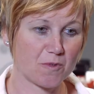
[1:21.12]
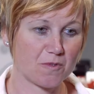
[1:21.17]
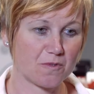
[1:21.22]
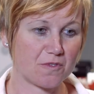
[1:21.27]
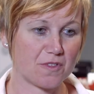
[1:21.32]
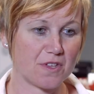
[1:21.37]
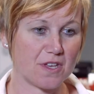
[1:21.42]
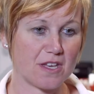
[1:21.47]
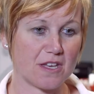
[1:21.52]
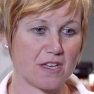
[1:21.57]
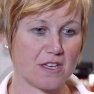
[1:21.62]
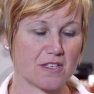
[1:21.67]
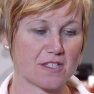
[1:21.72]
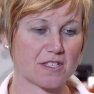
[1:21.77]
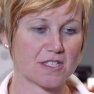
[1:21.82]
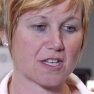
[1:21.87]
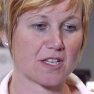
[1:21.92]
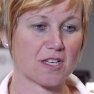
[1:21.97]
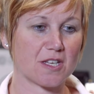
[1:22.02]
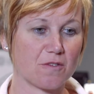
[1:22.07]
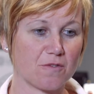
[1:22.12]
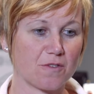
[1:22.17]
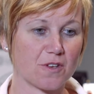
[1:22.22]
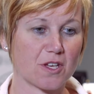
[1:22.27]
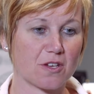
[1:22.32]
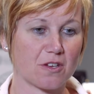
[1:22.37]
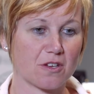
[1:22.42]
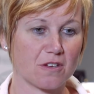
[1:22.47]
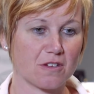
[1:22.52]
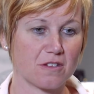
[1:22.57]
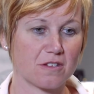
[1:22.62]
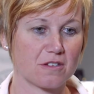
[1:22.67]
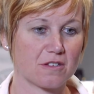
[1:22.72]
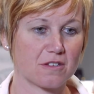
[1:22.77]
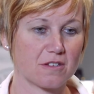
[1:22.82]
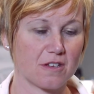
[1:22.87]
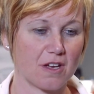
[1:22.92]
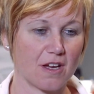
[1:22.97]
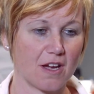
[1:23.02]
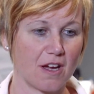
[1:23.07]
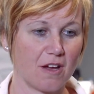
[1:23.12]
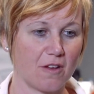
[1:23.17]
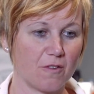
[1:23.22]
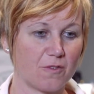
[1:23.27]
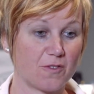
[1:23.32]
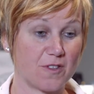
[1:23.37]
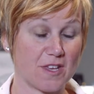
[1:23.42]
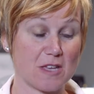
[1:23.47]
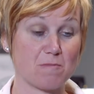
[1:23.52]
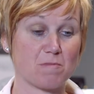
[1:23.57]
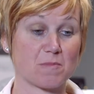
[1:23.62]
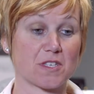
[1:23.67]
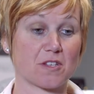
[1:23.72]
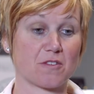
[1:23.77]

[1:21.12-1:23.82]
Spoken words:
of the significant themes